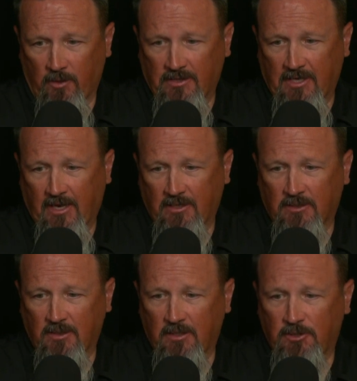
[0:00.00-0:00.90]

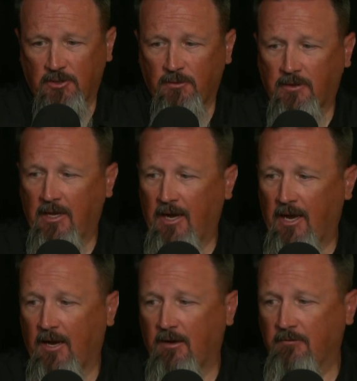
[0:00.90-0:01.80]
tax issue that they
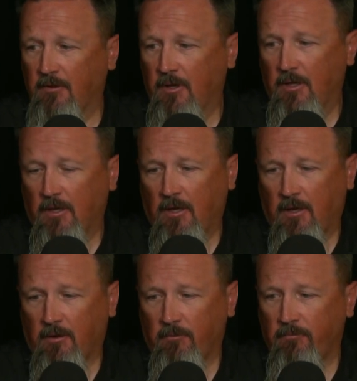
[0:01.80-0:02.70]
have.
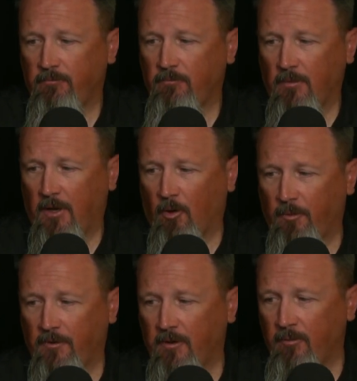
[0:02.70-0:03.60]

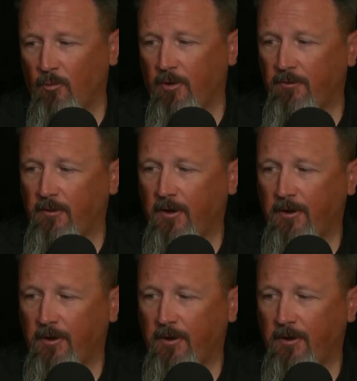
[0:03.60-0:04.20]
Helping them with,